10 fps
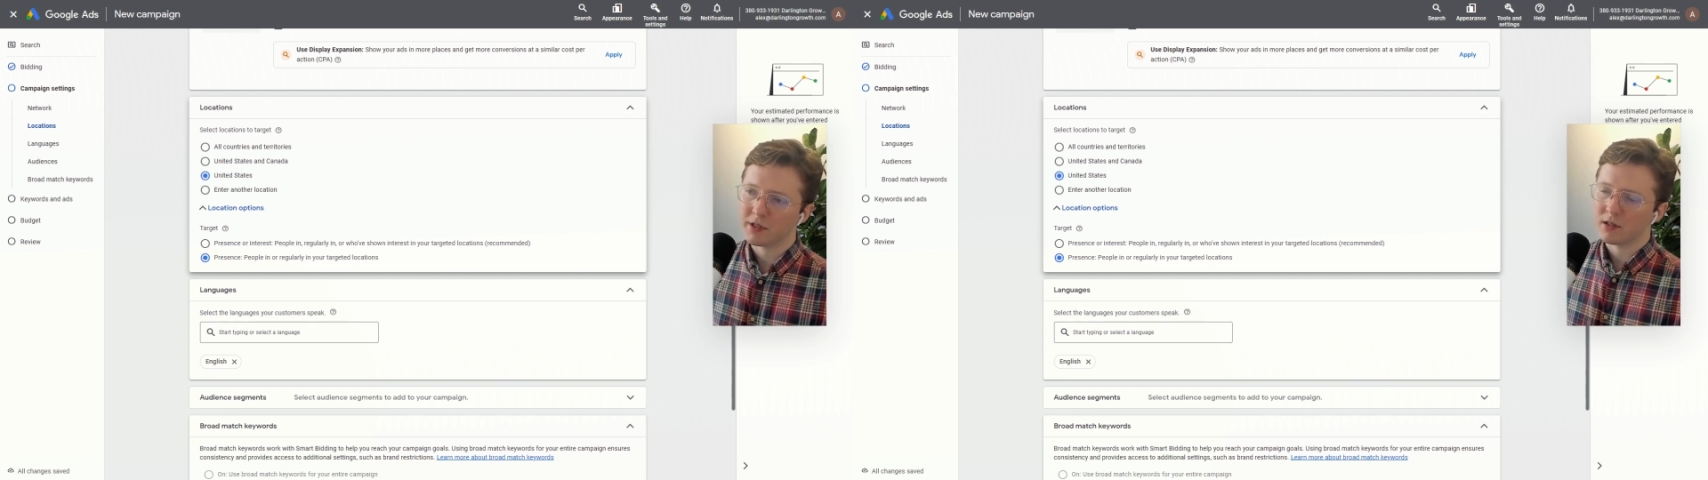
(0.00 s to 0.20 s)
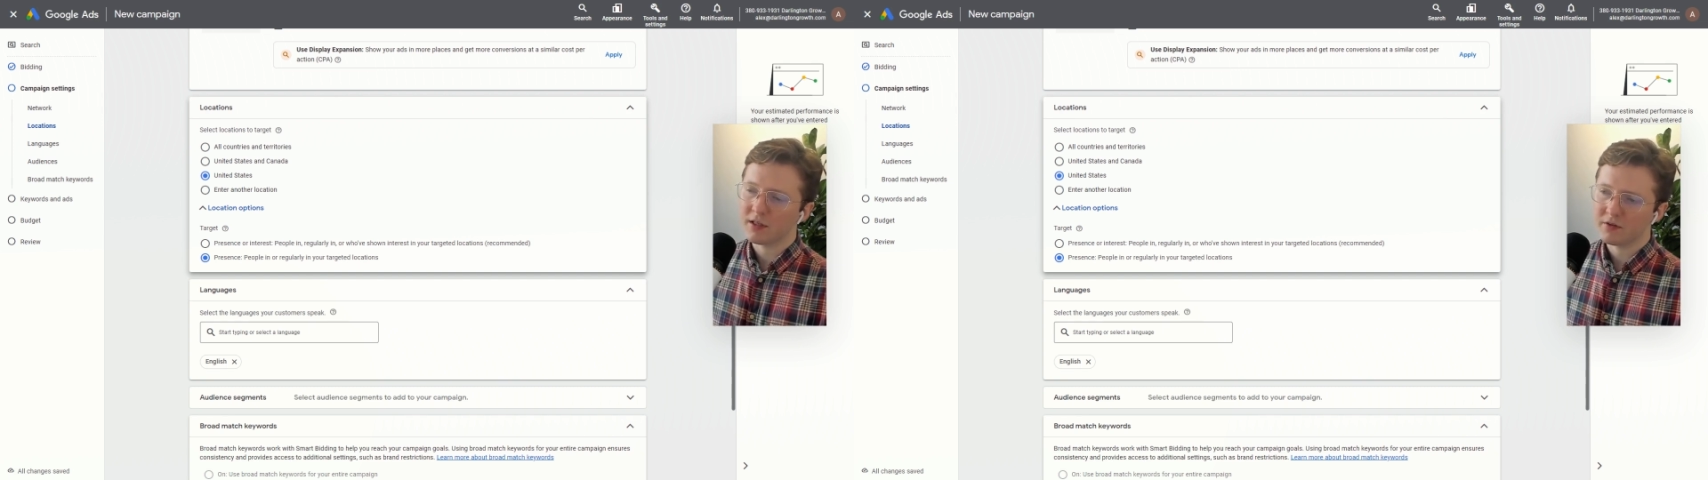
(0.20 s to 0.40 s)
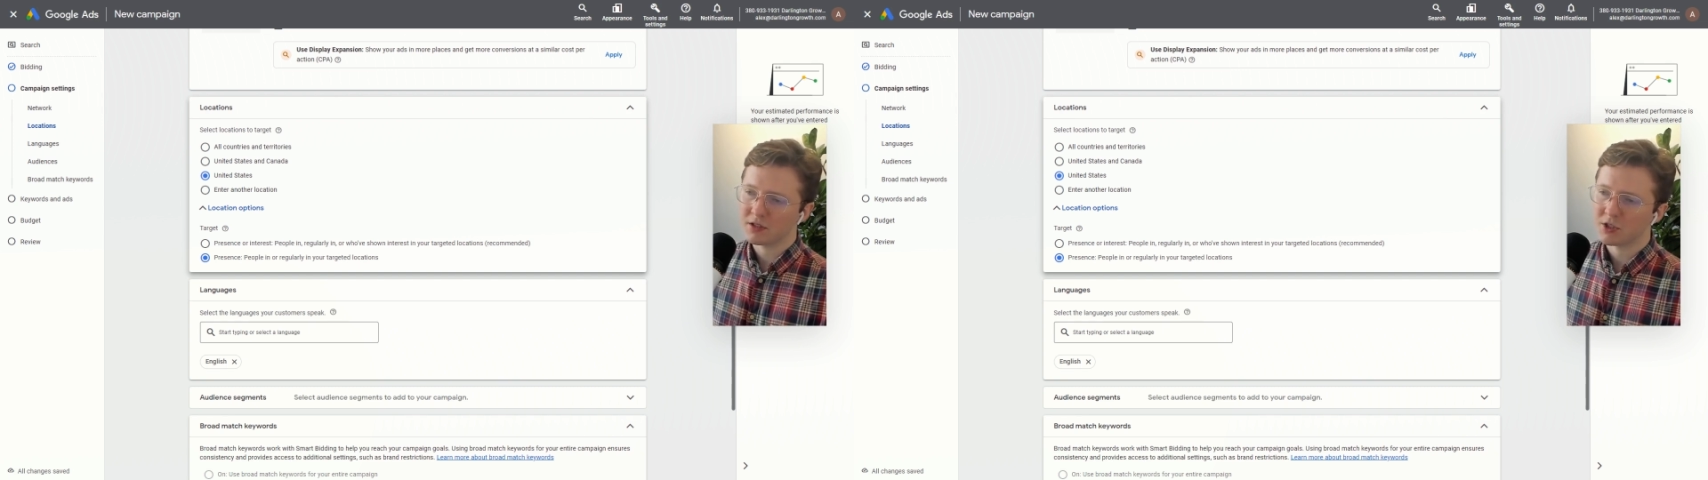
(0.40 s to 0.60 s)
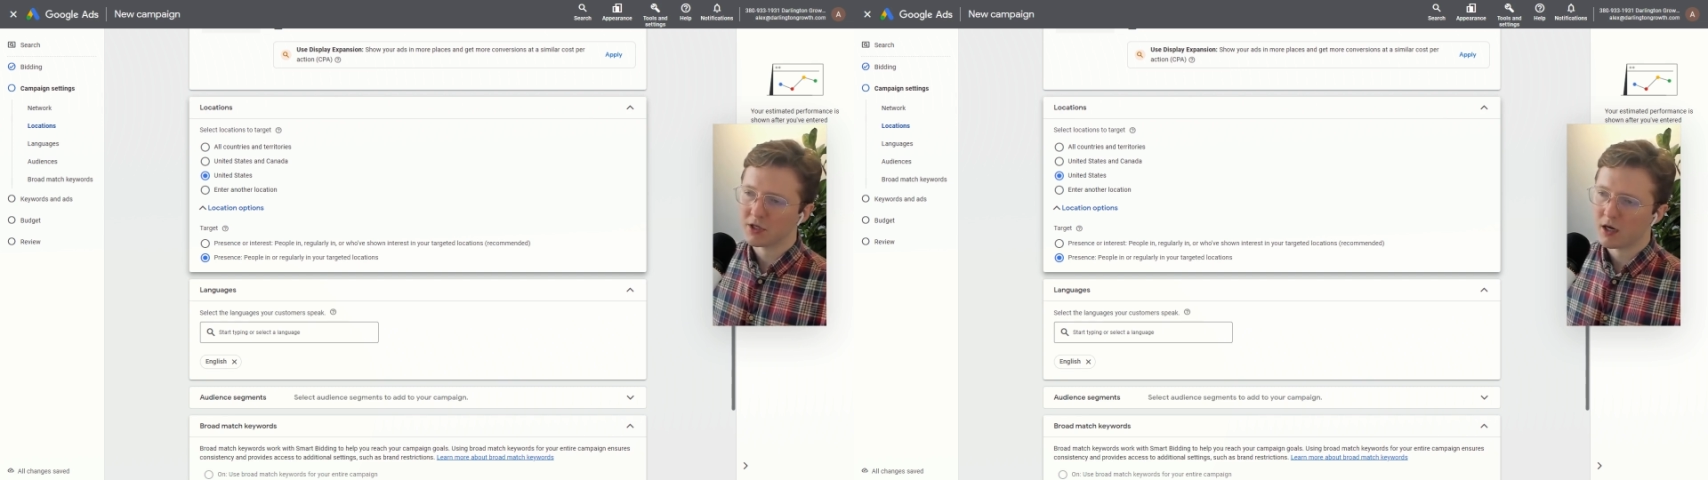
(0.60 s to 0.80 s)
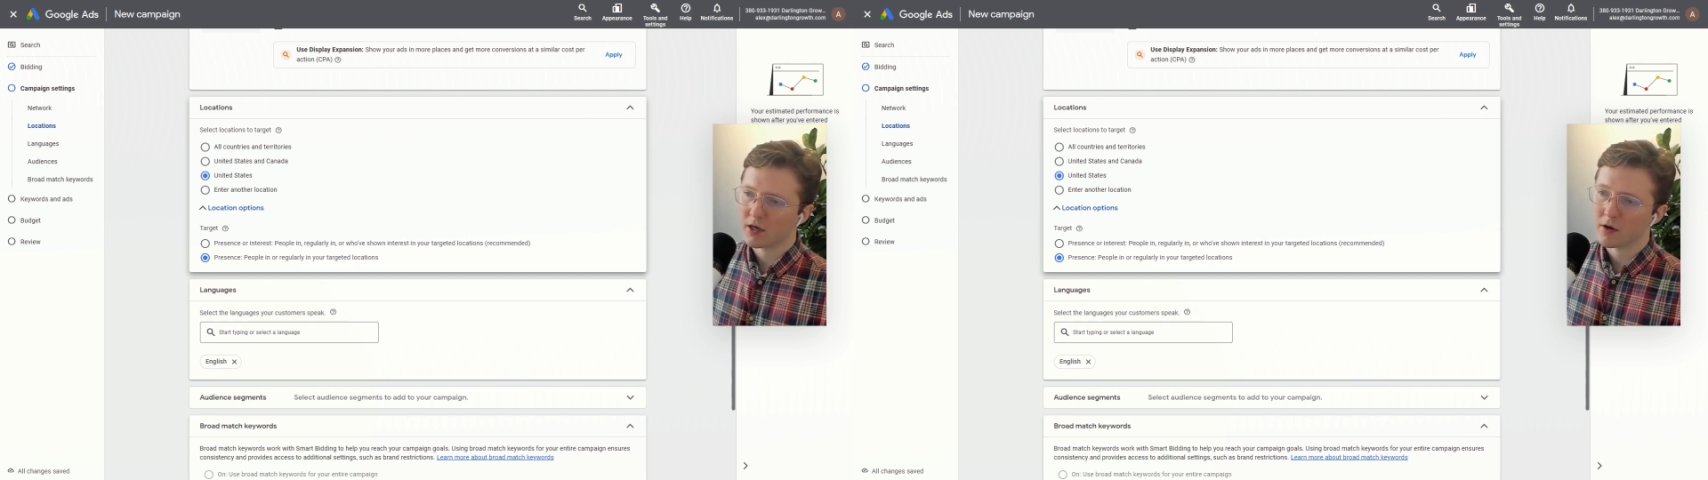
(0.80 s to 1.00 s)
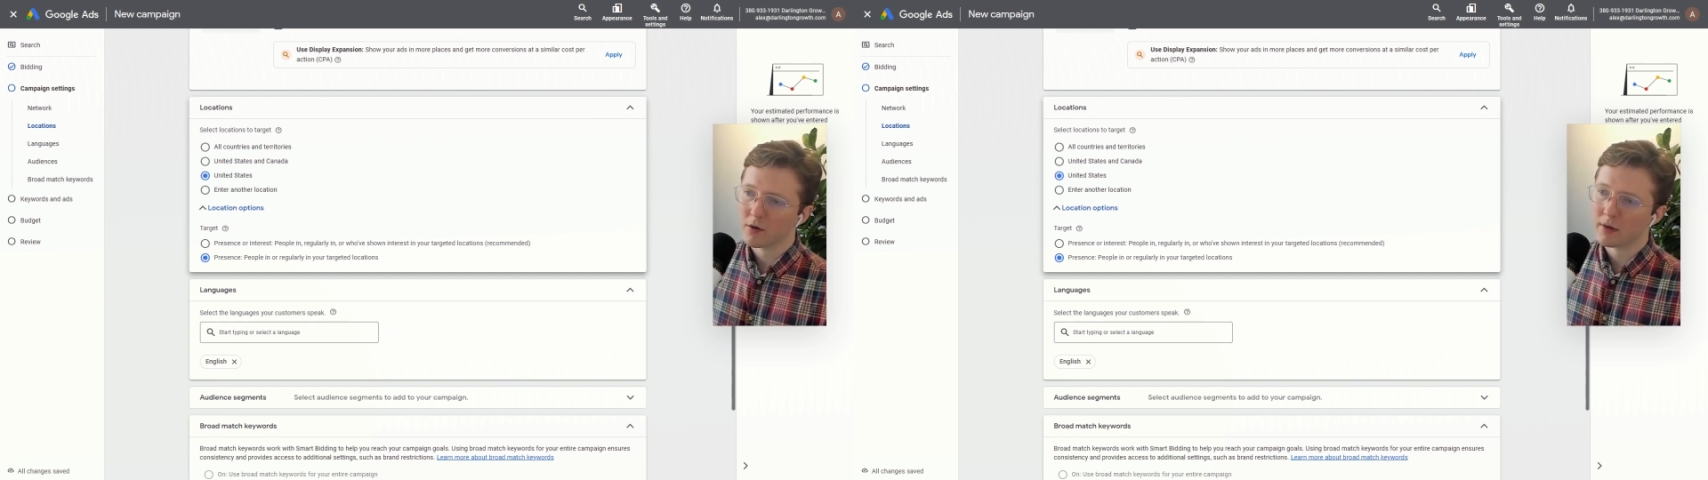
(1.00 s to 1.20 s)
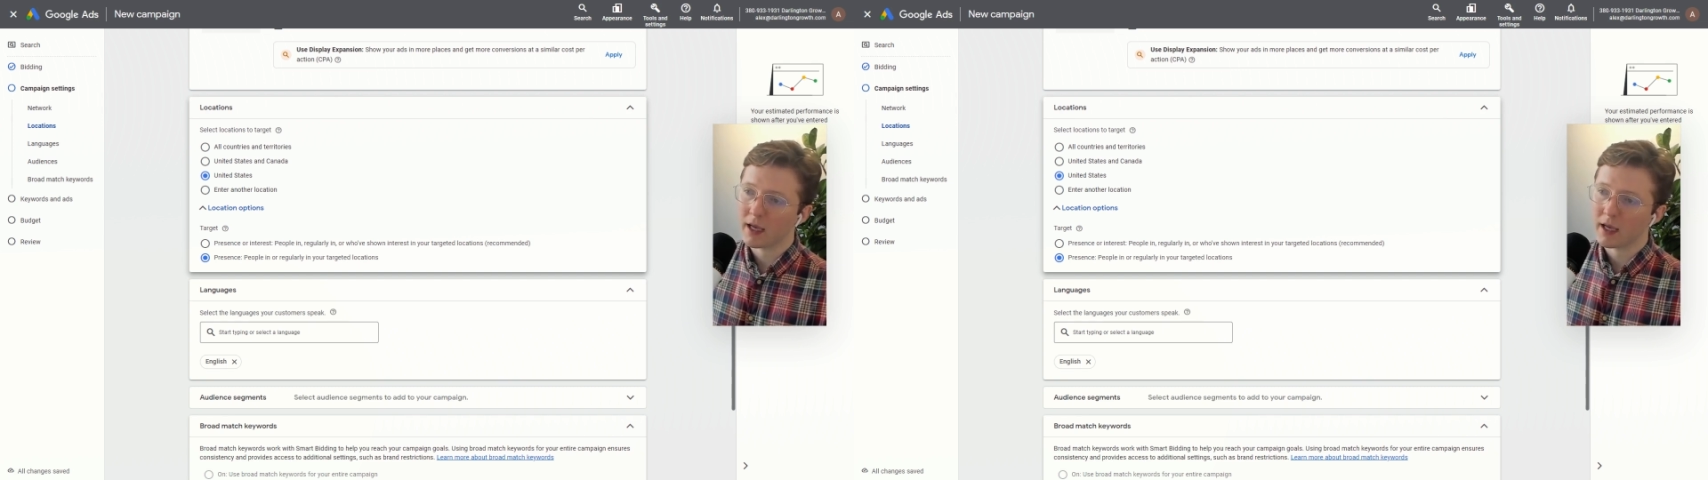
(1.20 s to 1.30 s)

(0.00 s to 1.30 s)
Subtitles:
that live in Chicago,